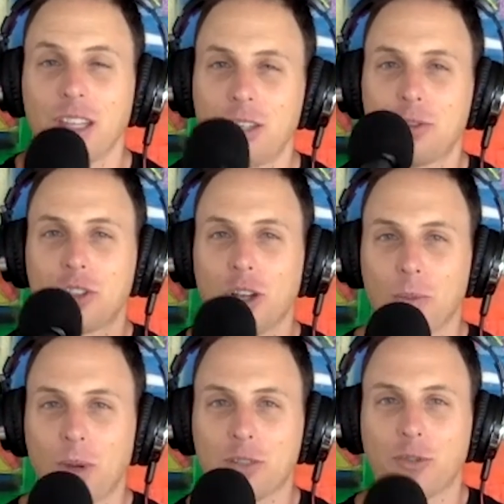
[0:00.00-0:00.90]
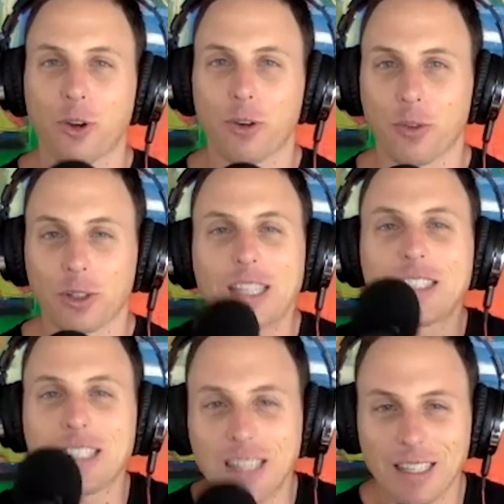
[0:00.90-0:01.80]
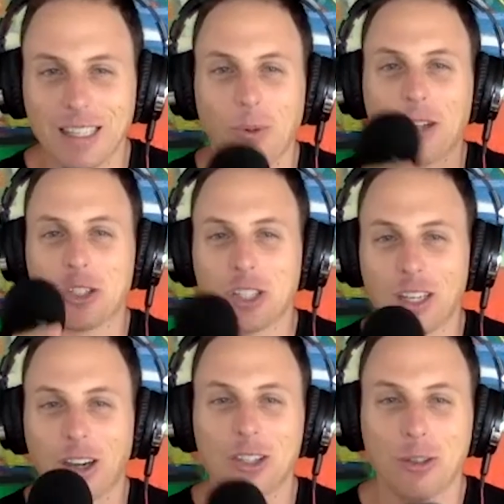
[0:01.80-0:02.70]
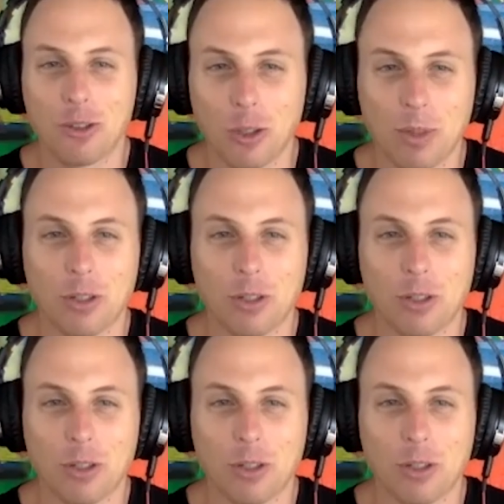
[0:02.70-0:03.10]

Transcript: Thank you so much for for listening and watching on YouTube.